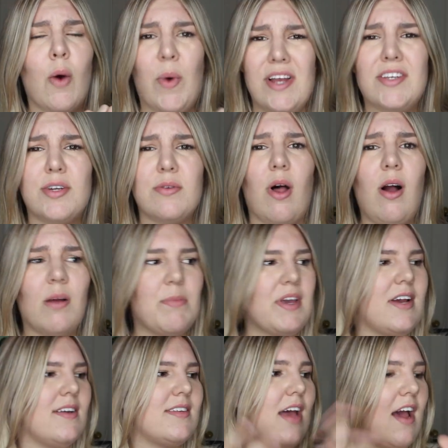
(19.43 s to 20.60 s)
way too long
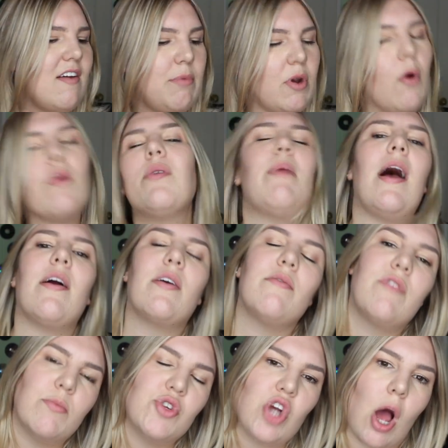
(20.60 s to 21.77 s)
because I've been holding back
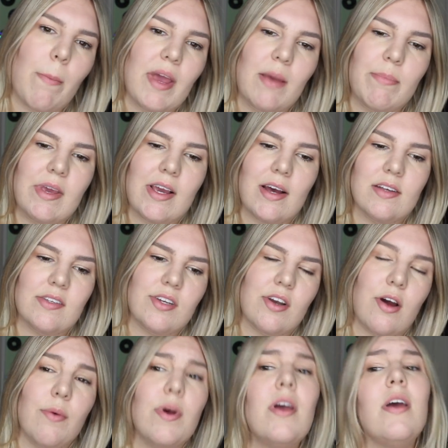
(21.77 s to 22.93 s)
from shopping because, you
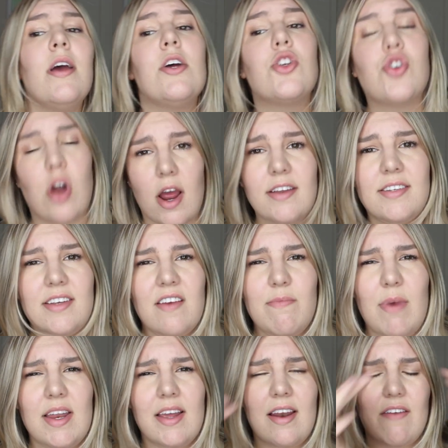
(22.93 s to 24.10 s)
know, trying to save
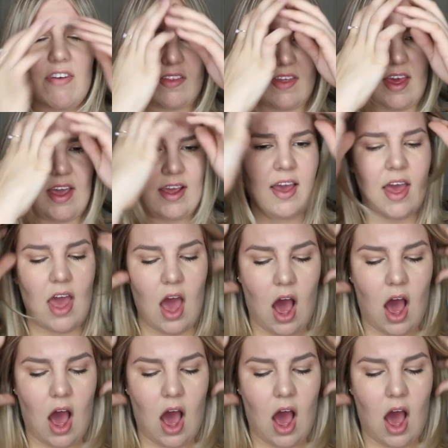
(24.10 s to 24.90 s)
money and everything.